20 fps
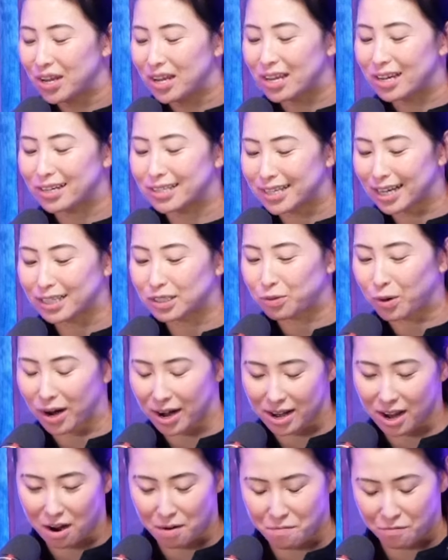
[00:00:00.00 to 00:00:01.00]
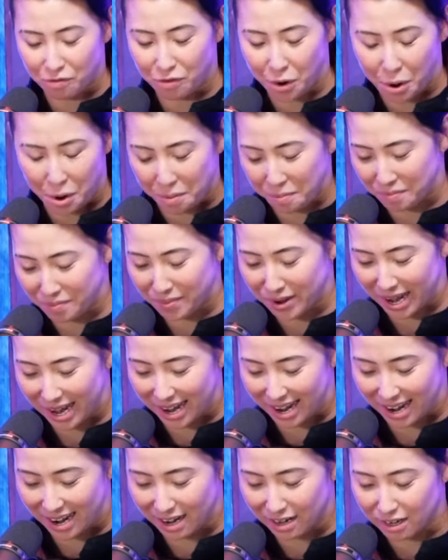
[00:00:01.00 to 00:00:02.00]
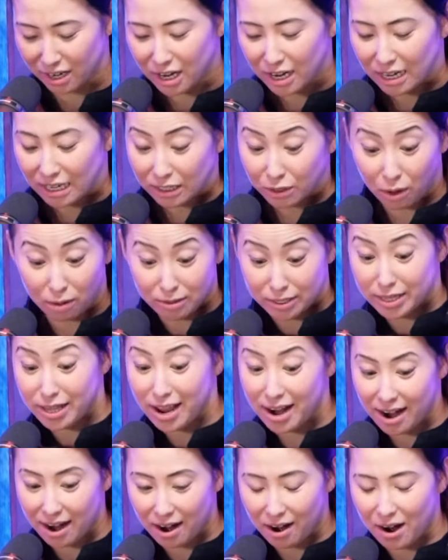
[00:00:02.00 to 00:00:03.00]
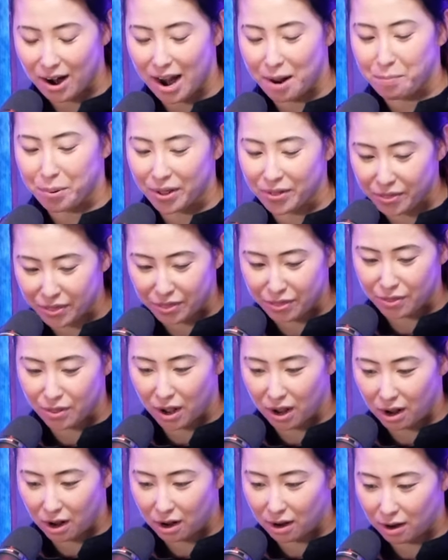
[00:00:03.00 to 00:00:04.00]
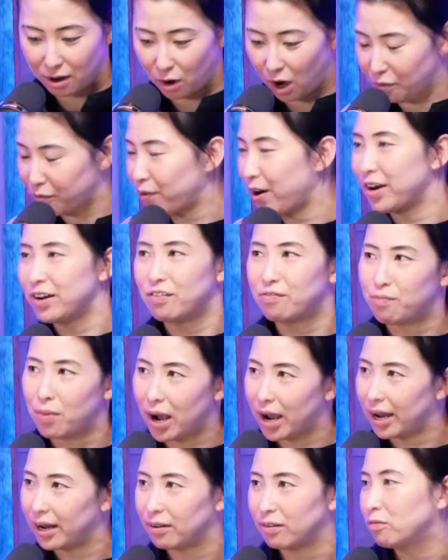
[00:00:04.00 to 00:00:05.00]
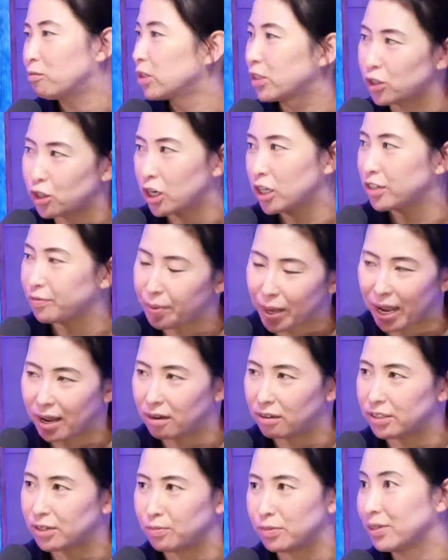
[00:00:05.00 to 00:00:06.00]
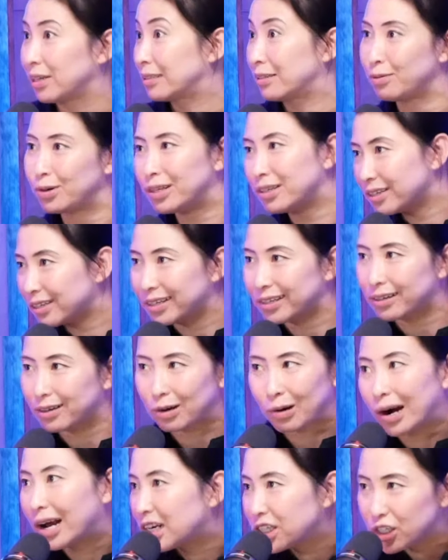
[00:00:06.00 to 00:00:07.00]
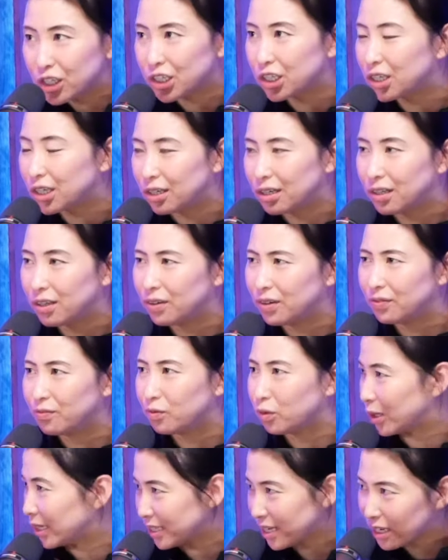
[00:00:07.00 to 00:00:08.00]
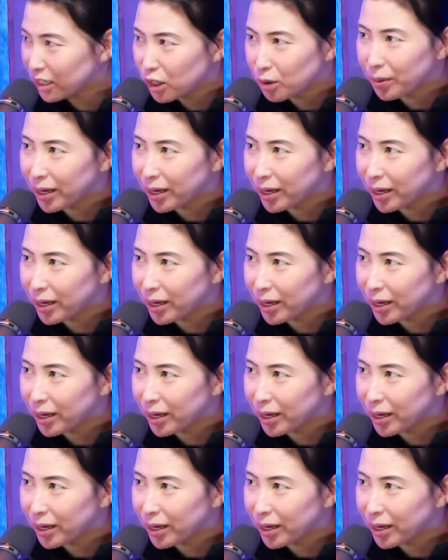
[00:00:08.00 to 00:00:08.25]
because that's where I come from. And so I was there, but a friend of mine was in charge of panels and was like, do you want to like crash the voice actor